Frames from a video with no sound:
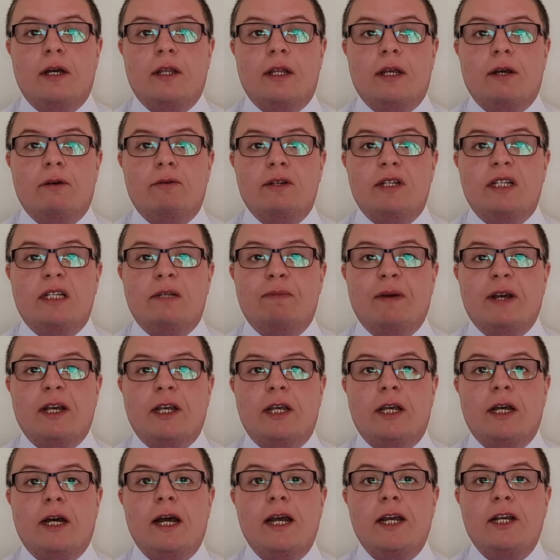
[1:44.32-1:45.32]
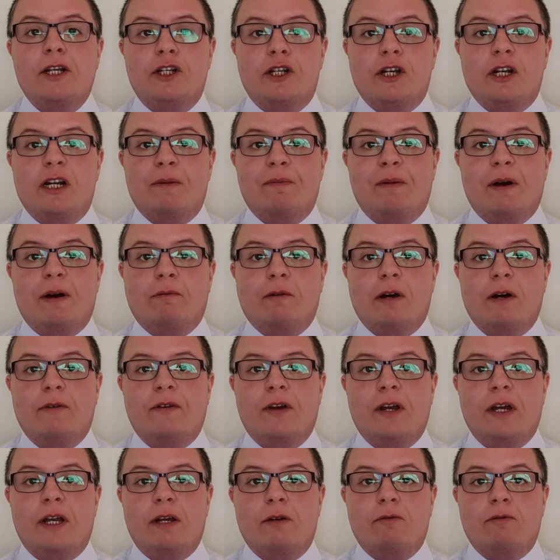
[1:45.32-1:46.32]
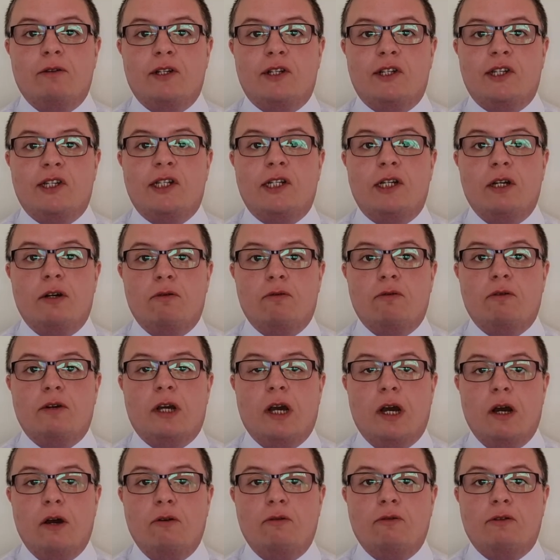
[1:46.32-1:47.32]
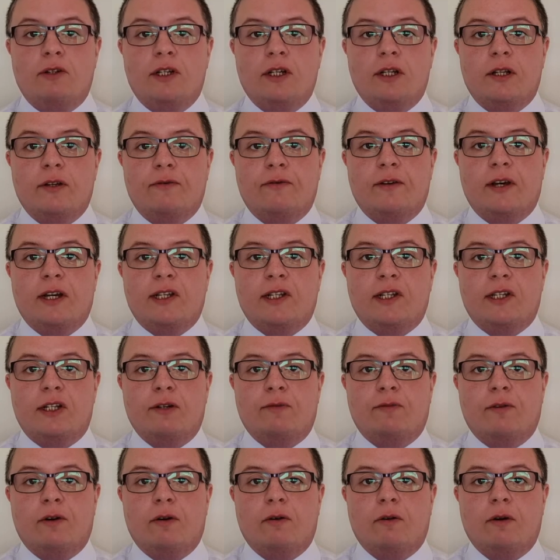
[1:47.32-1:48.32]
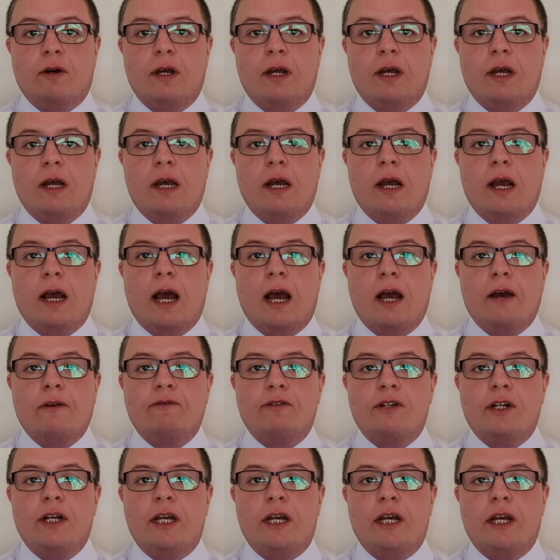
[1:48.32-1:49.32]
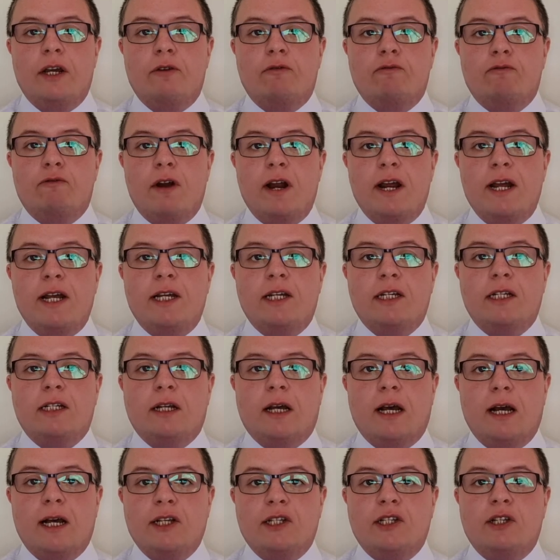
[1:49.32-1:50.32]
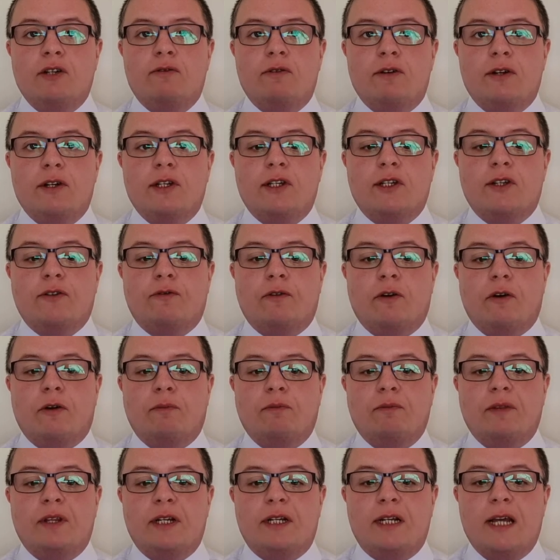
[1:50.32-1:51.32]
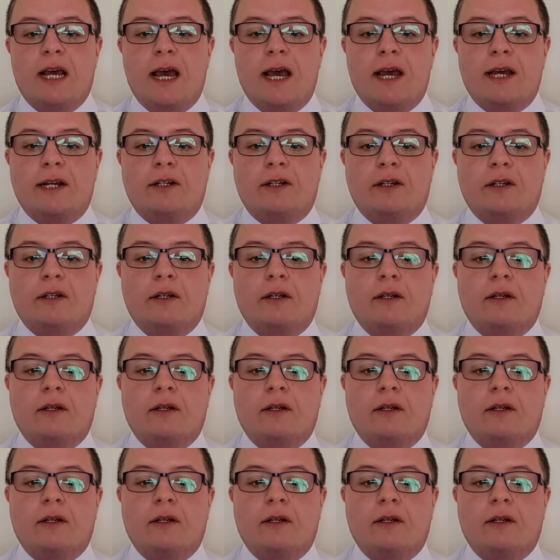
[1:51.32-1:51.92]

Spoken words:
there was speculation about whether he would still go to the festival after he had raised Lazarus from the dead.